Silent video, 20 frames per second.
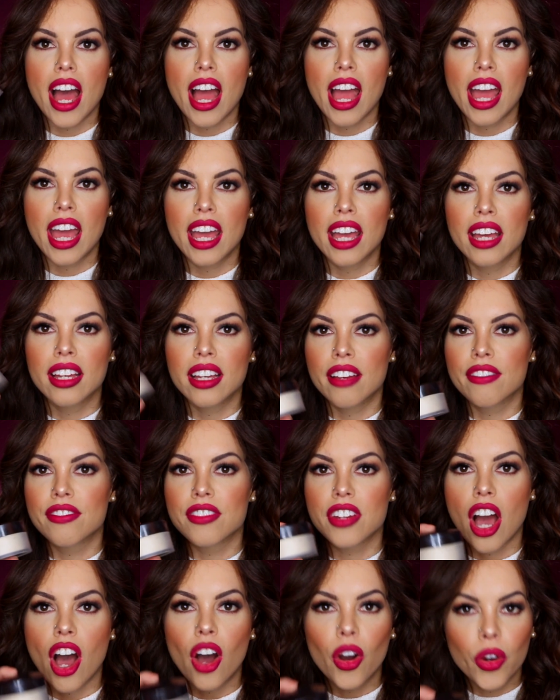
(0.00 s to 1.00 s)
I have
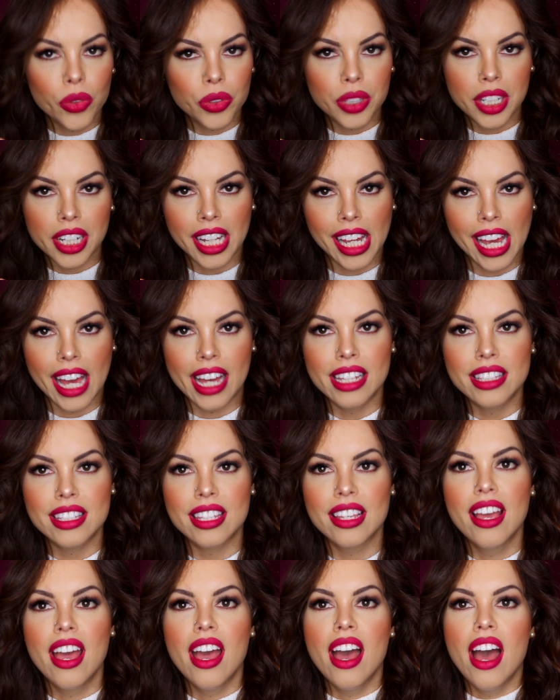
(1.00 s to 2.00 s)
not owned it
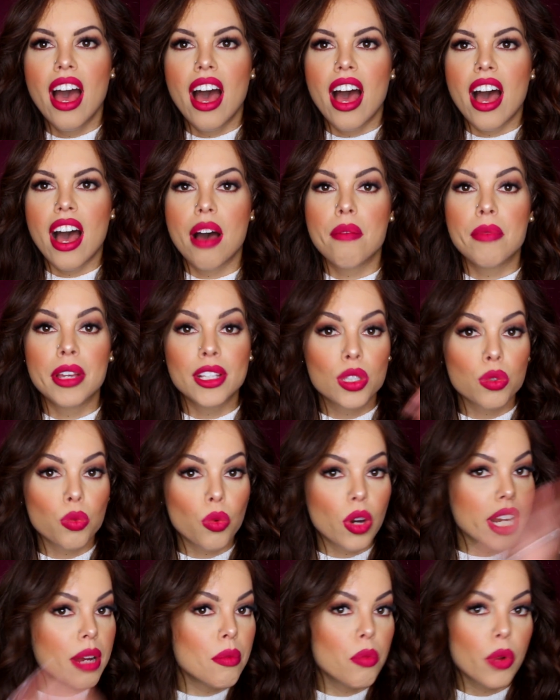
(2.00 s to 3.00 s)
yet. It's
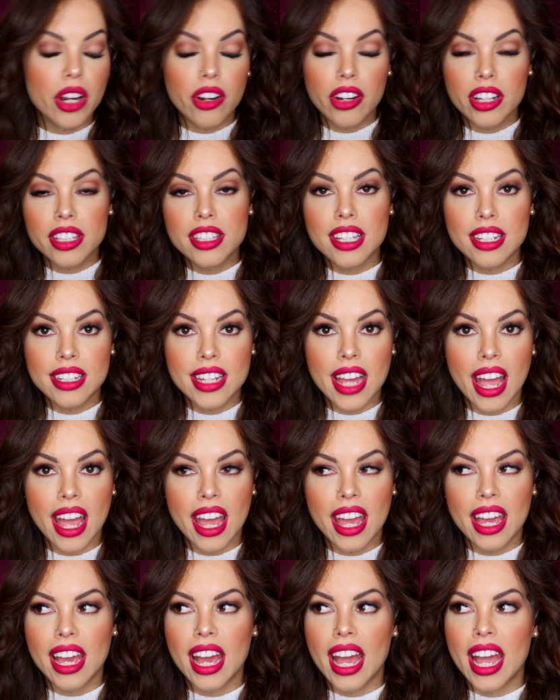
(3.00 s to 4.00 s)
what I'm wearing
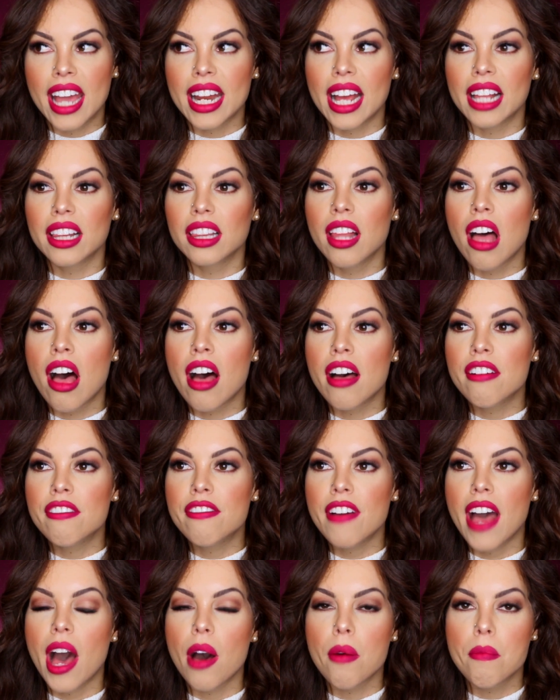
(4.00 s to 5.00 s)
today, and I
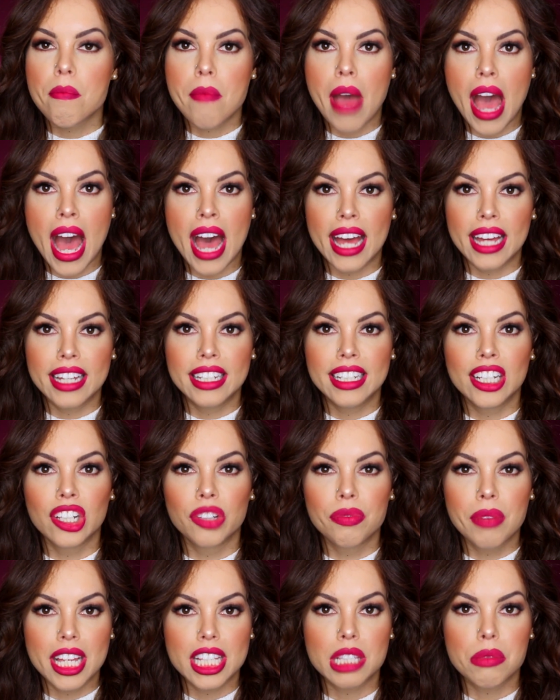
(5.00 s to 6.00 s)
love how matte
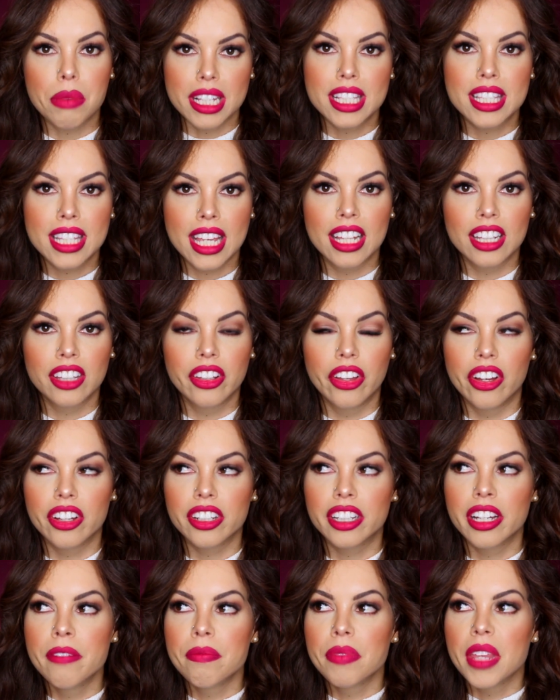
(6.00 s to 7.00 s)
it makes my skin
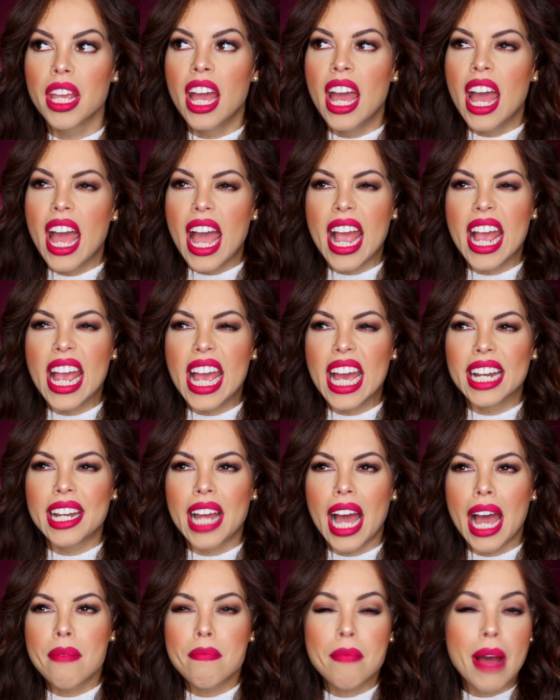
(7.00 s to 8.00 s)
look.
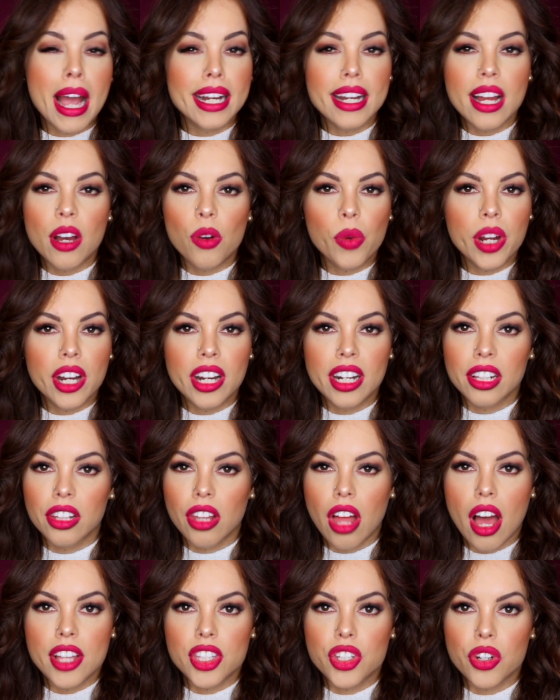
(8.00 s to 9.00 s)
And I might not wear it
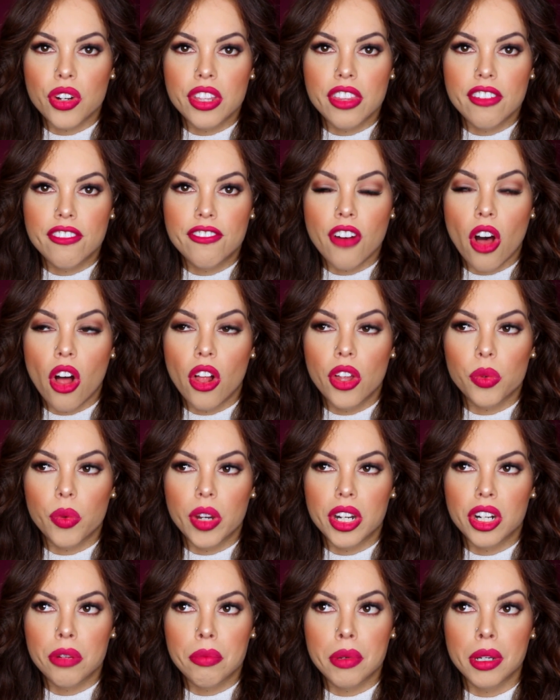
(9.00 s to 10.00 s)
a lot during the fall and
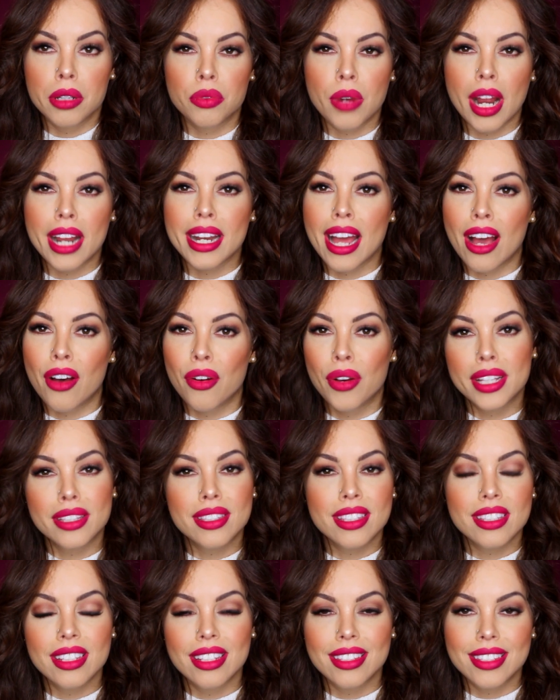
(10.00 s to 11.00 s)
winter, but right now
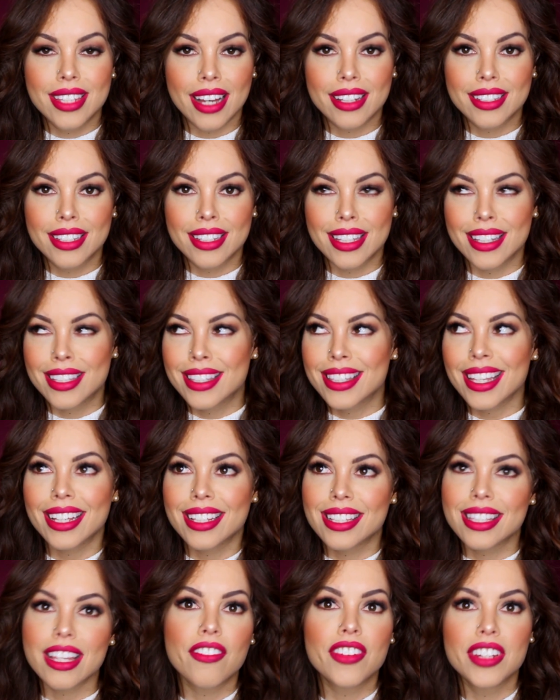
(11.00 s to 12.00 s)
it's in Texas. It's
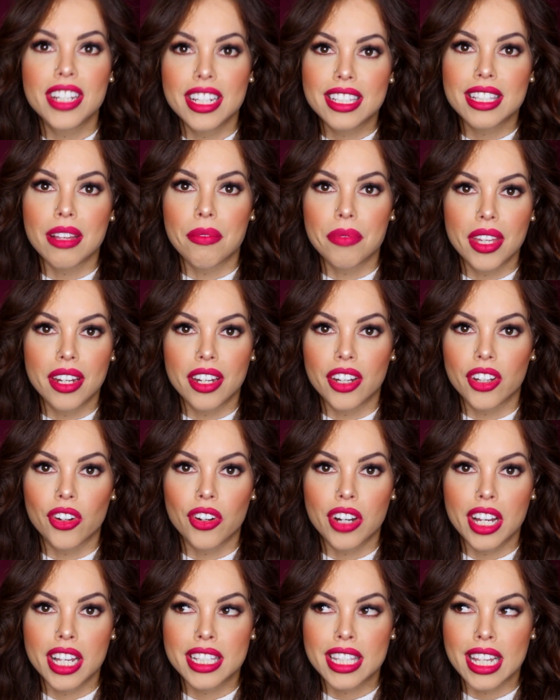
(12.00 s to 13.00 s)
like 70-something
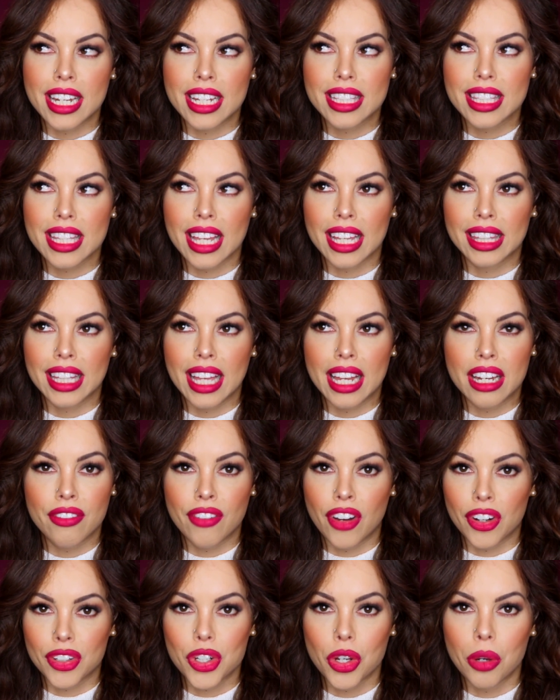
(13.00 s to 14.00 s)
degrees and it's like the end
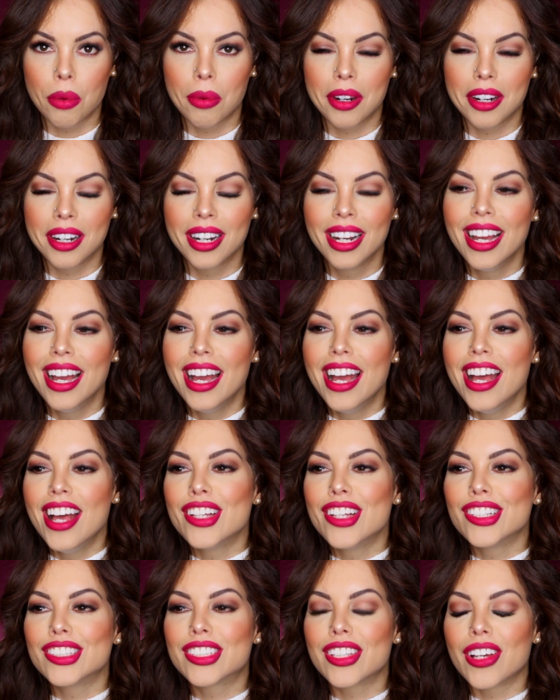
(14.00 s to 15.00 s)
of October.
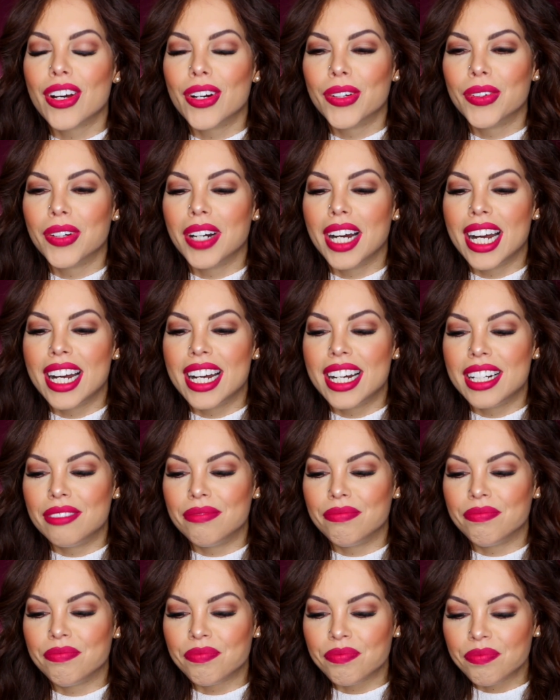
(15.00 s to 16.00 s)
So,
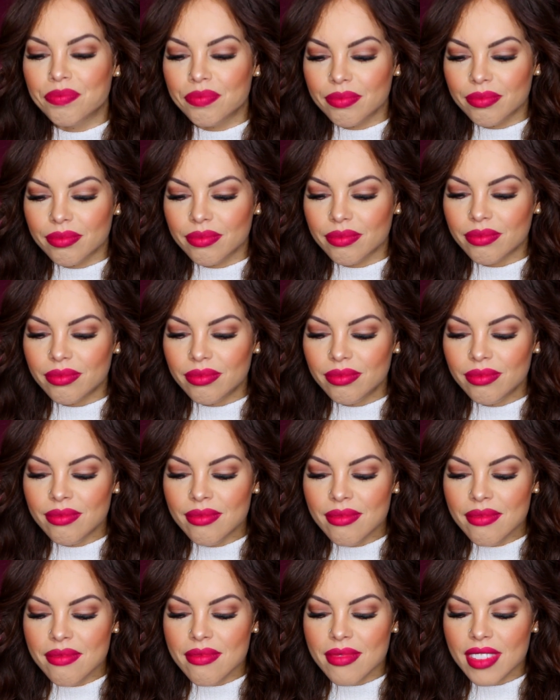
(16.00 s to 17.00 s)
I
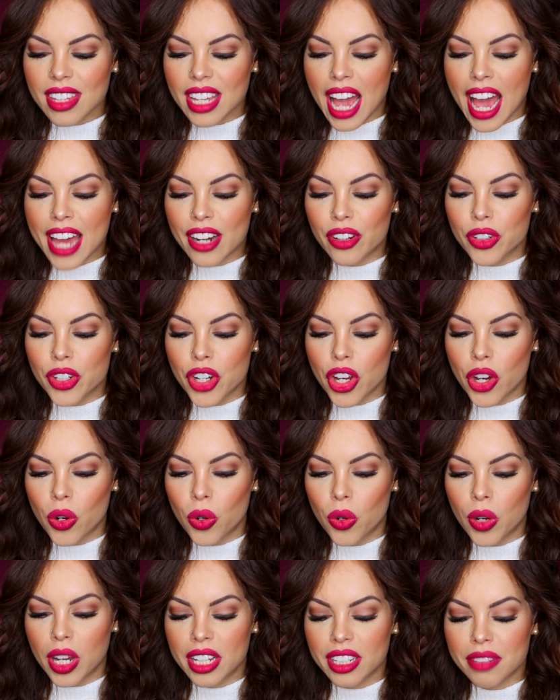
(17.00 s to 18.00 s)
don't
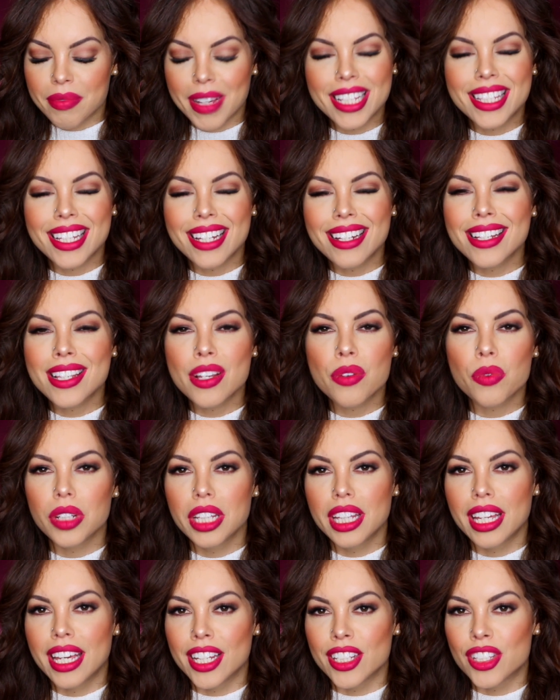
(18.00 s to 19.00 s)
know. My skin doesn't
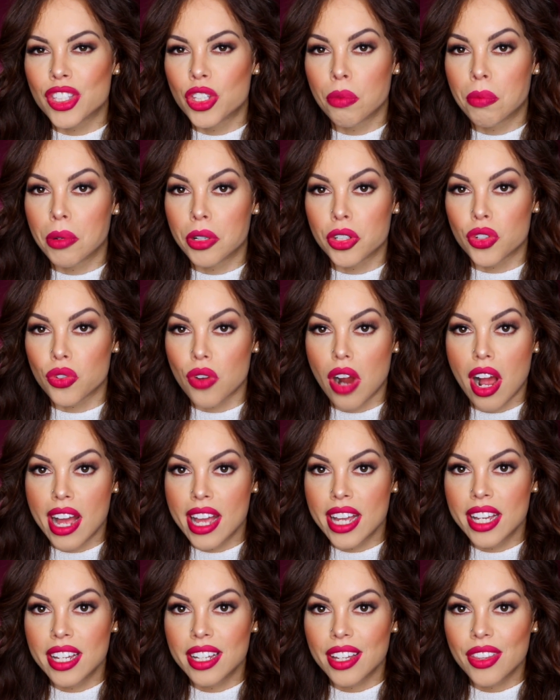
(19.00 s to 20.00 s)
really get super
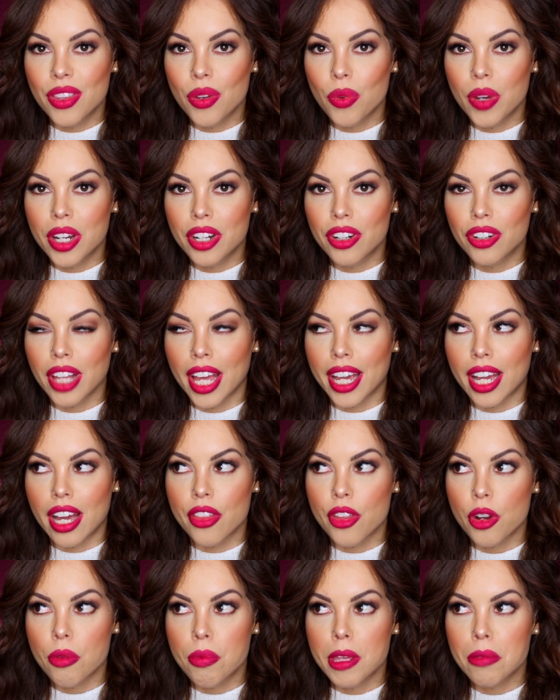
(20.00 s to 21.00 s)
dry in the winter like
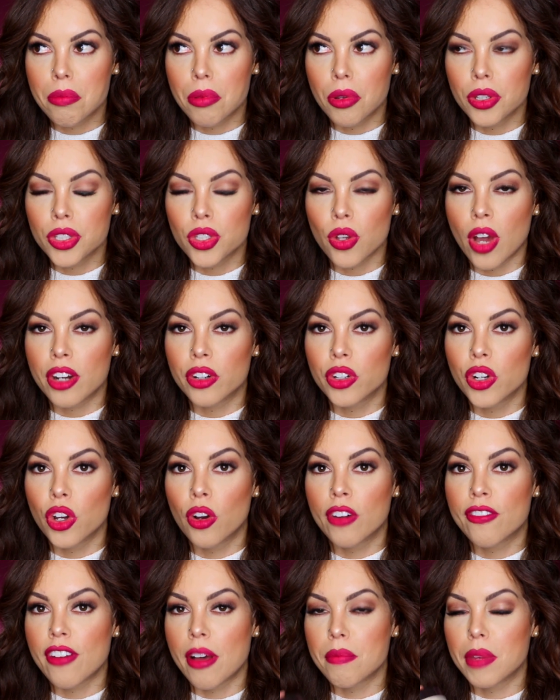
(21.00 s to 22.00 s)
other people, so I don't
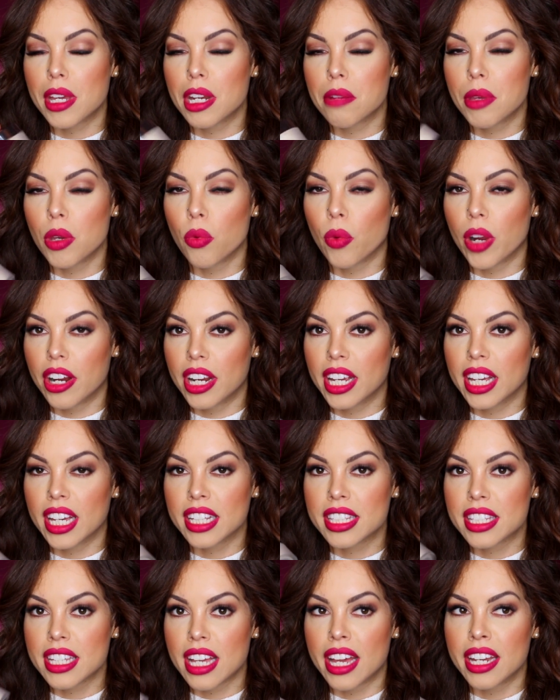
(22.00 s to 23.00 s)
know if I'm going to be wearing
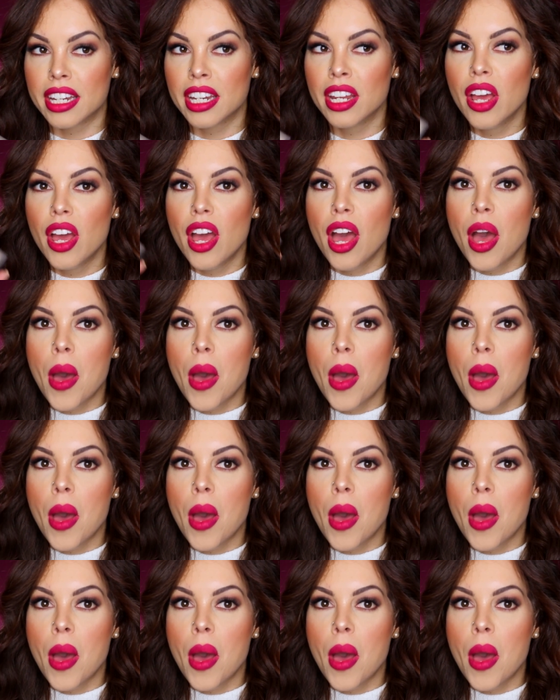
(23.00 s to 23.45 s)
it a ton.